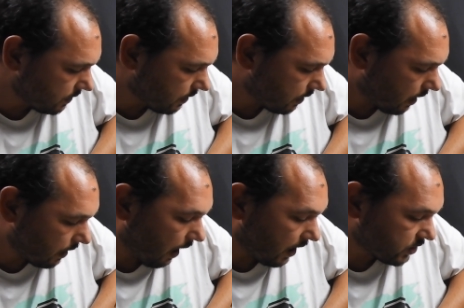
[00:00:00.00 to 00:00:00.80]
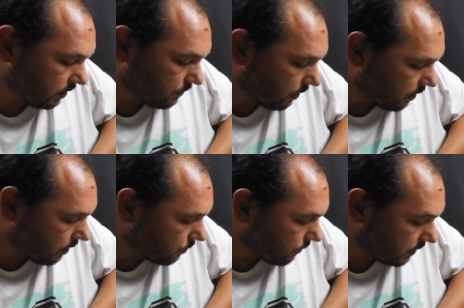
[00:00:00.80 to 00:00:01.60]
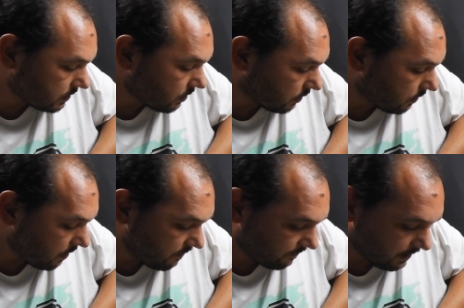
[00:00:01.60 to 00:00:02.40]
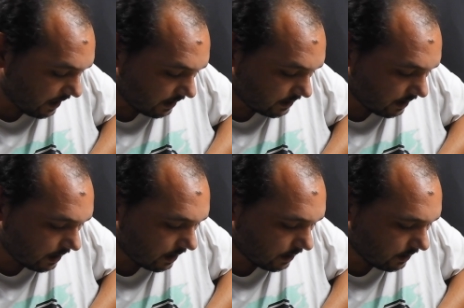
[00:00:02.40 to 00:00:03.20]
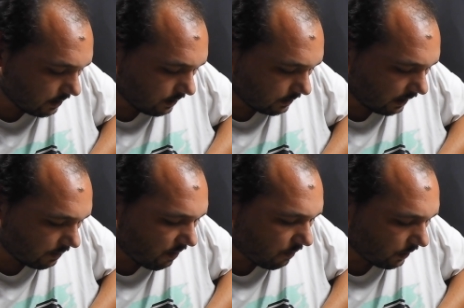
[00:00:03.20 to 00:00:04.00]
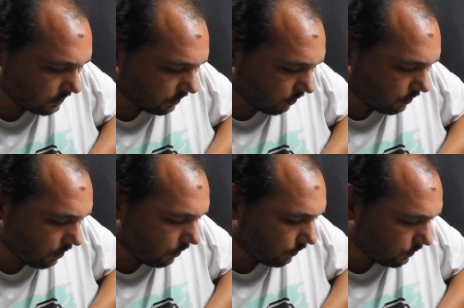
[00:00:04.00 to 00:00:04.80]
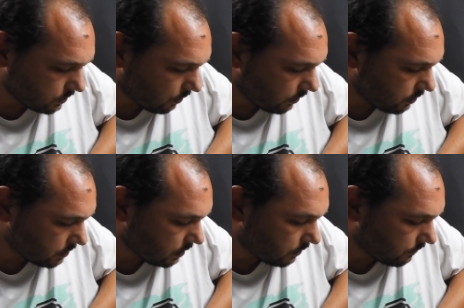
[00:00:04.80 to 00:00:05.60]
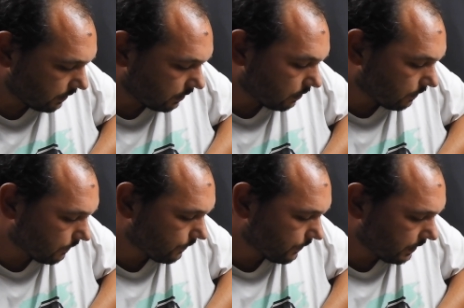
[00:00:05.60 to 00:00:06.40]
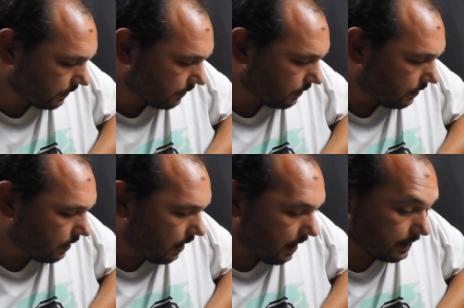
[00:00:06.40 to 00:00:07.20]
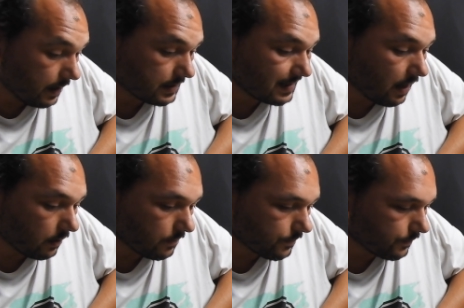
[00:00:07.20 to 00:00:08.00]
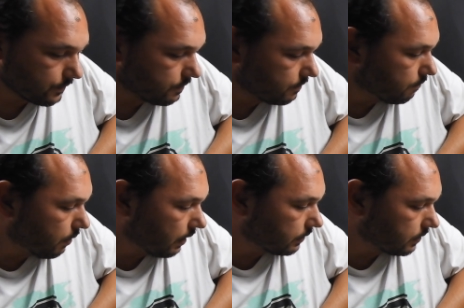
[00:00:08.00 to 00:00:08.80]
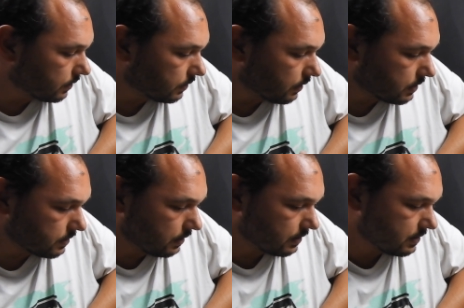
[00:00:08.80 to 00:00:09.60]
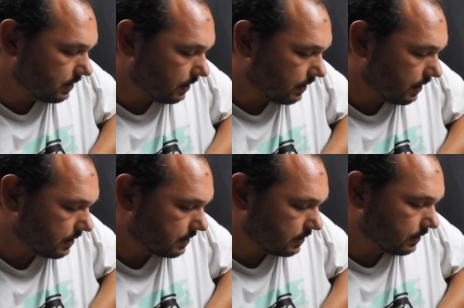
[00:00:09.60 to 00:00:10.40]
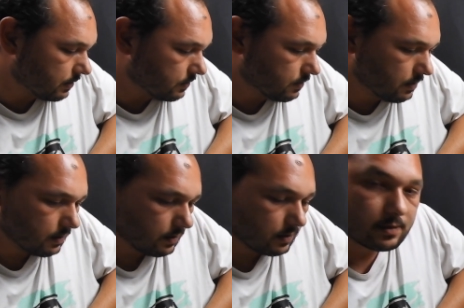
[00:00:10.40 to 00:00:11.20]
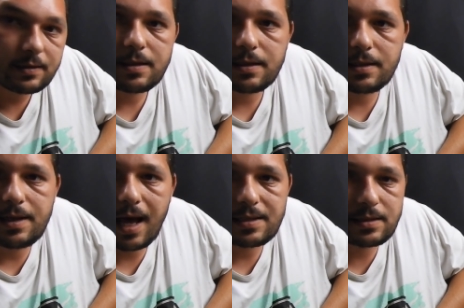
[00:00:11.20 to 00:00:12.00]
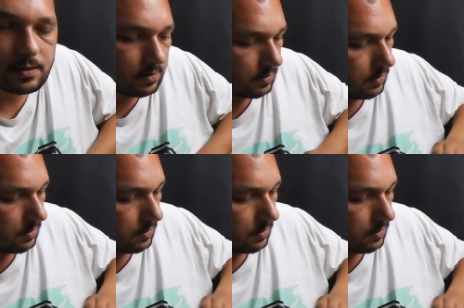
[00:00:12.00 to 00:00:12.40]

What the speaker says: me, and I actually want to know what it's on, if there is any thermal pass or no. So I just did the figure, and there's none. But as you can see, there is still dust